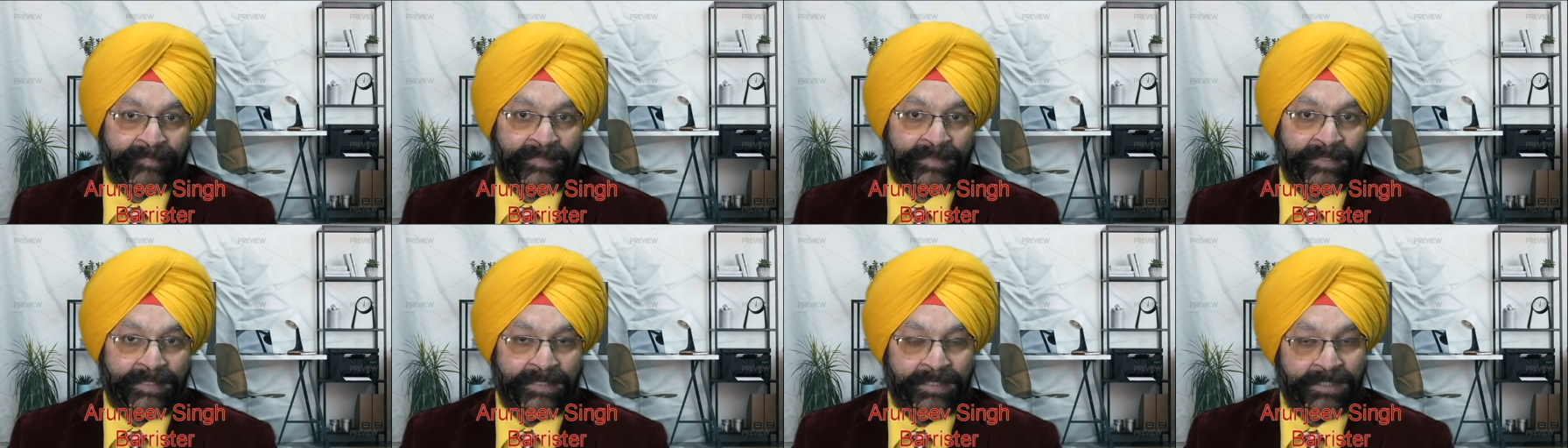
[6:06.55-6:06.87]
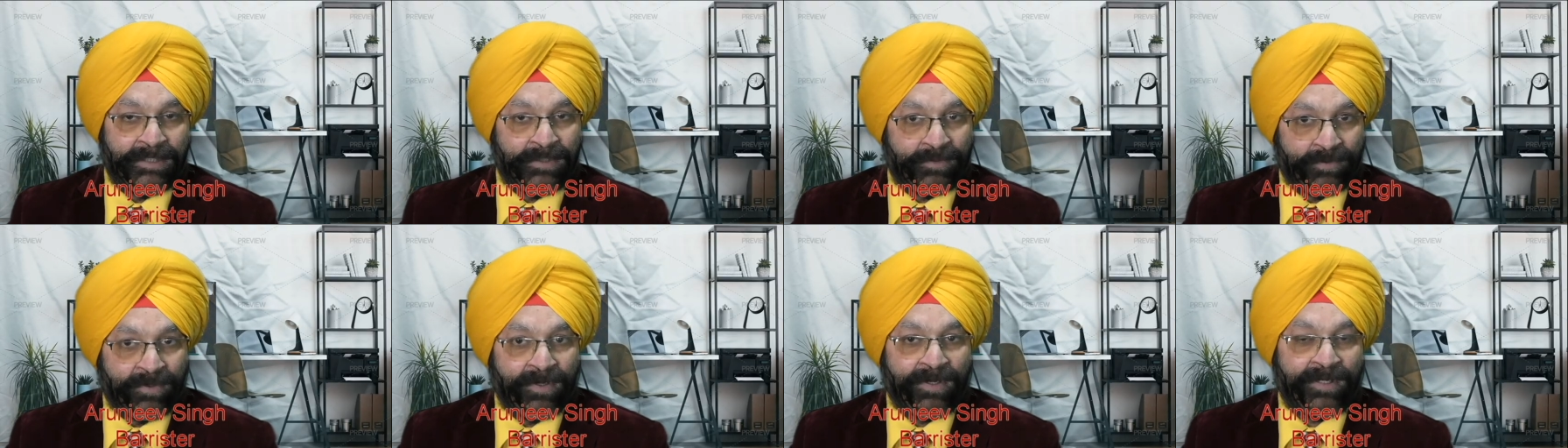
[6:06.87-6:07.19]

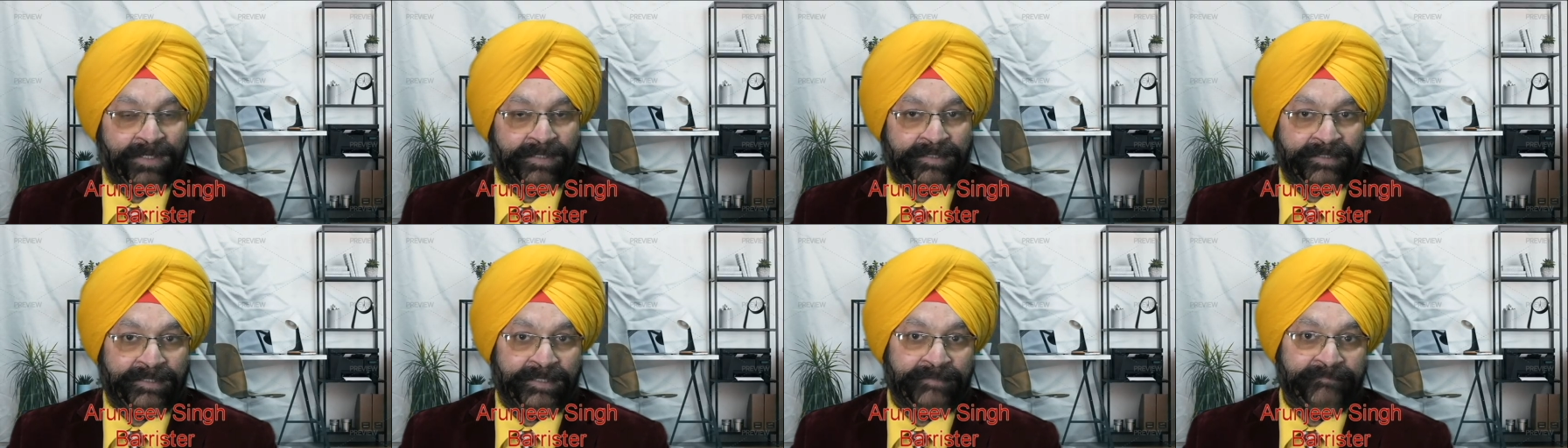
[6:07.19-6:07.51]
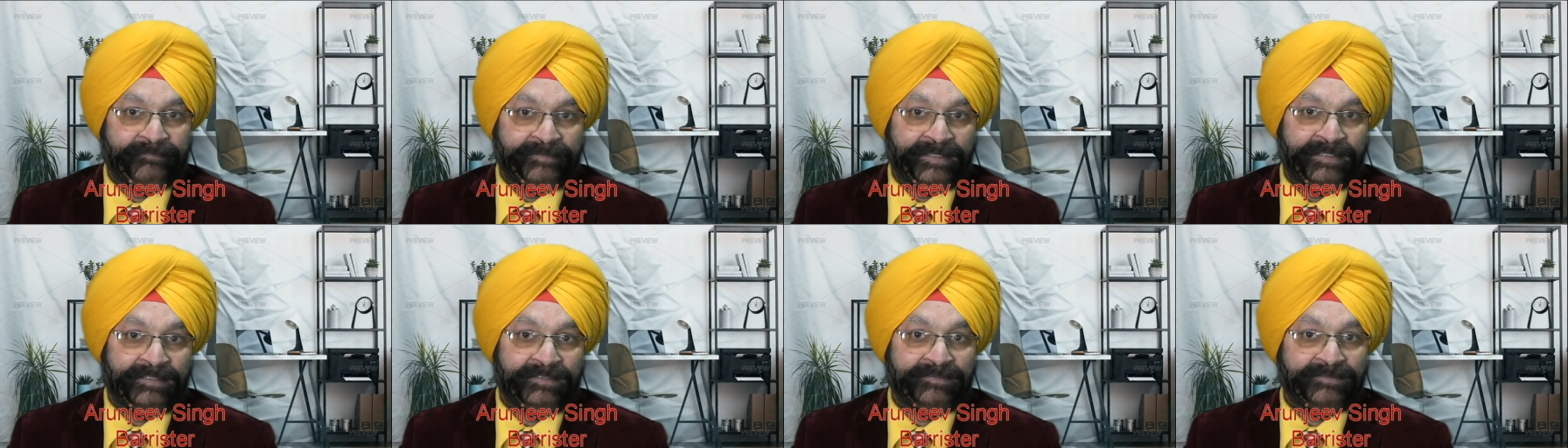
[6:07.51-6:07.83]
or if
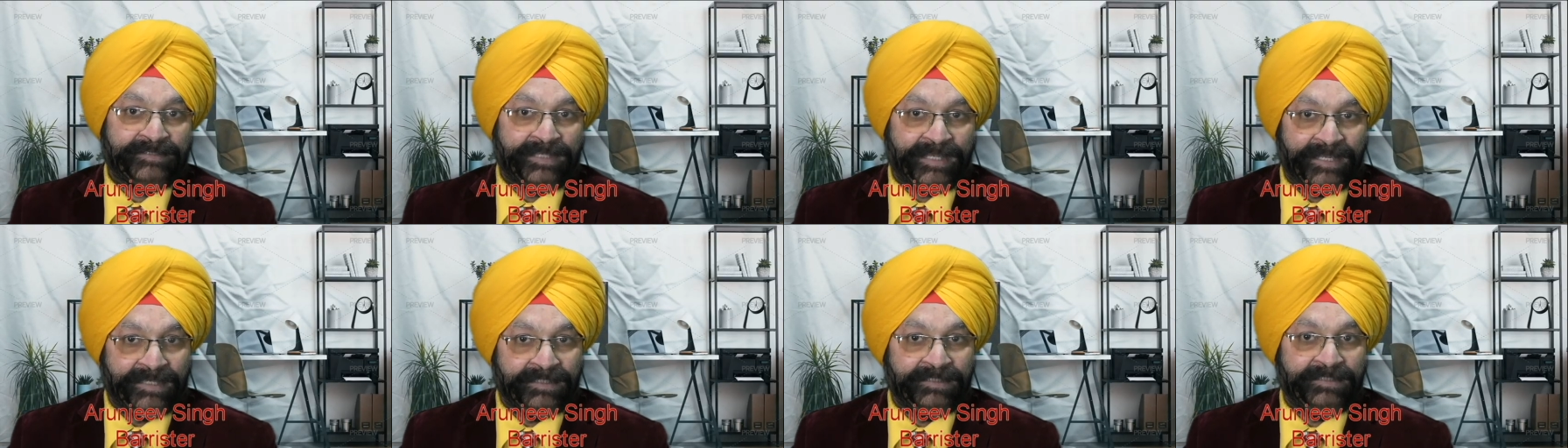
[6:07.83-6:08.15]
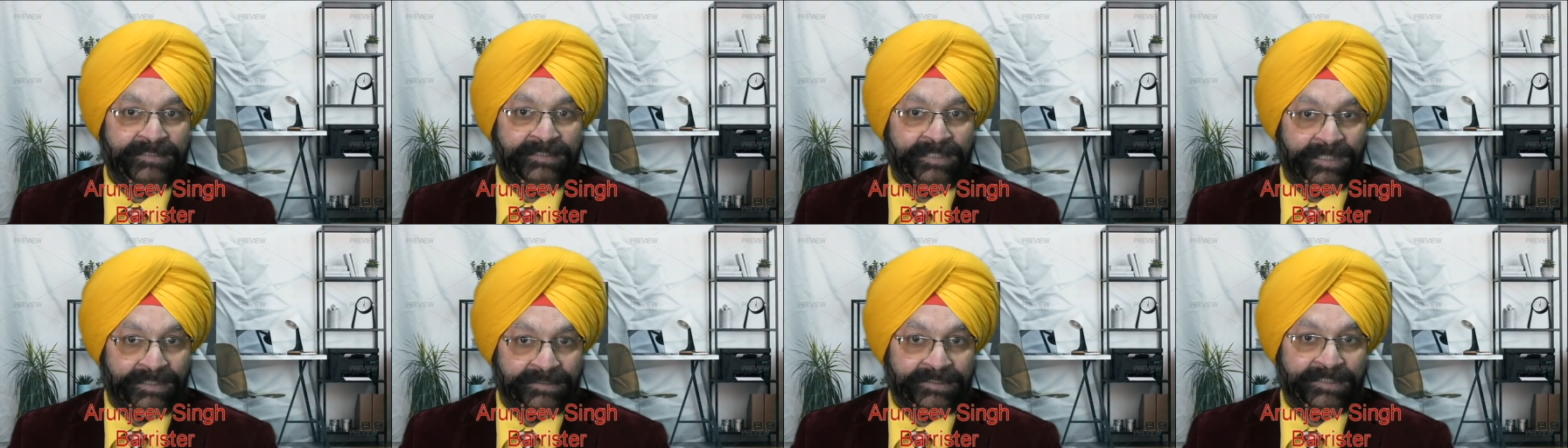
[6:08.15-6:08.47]
there is
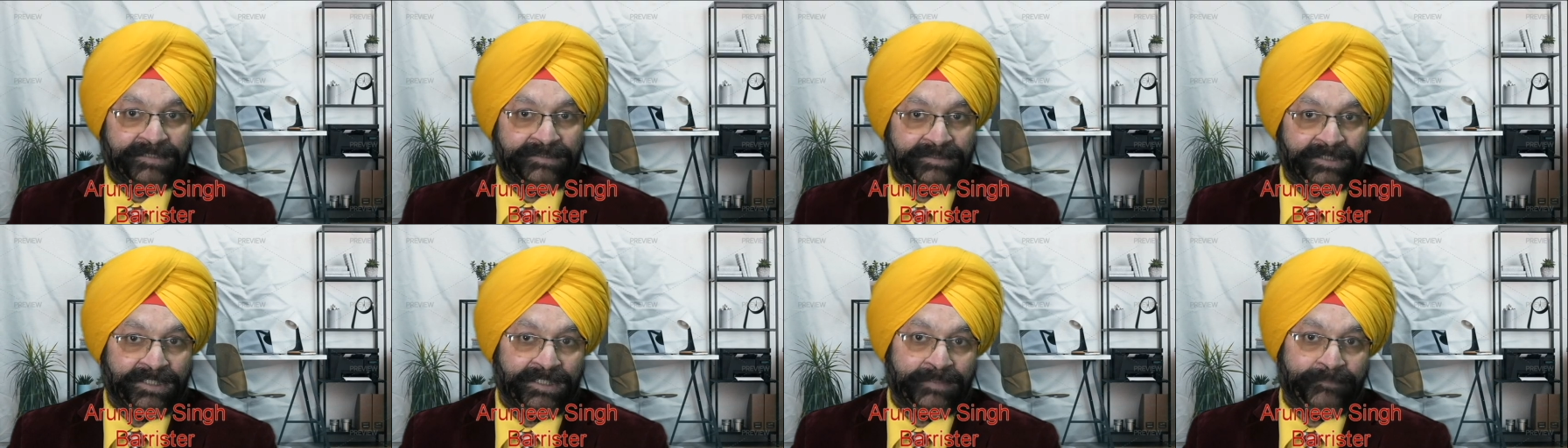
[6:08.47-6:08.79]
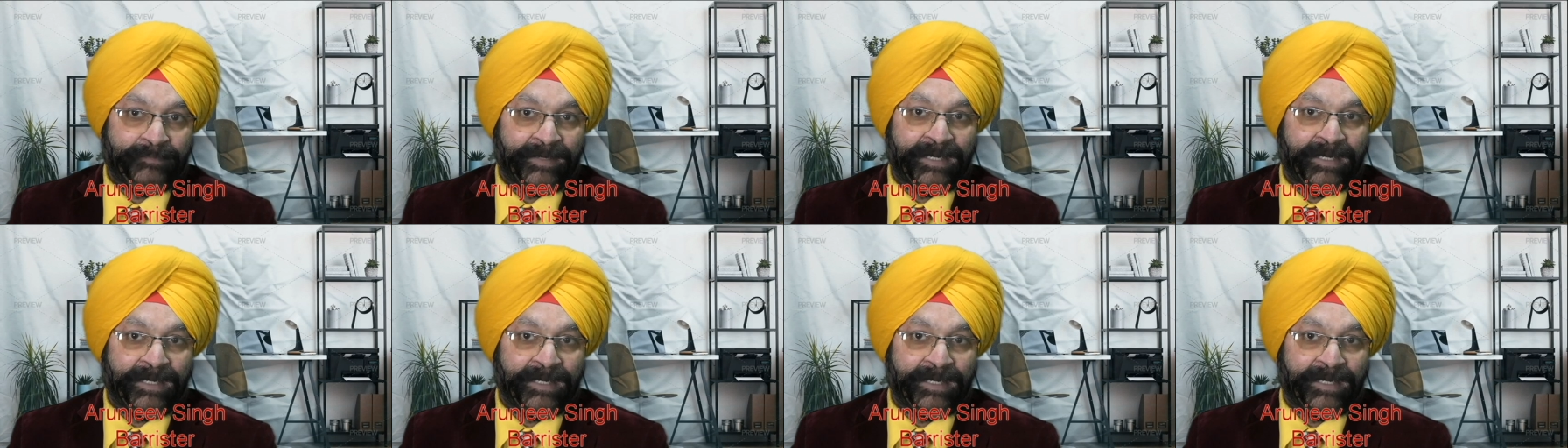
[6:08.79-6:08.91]
any other third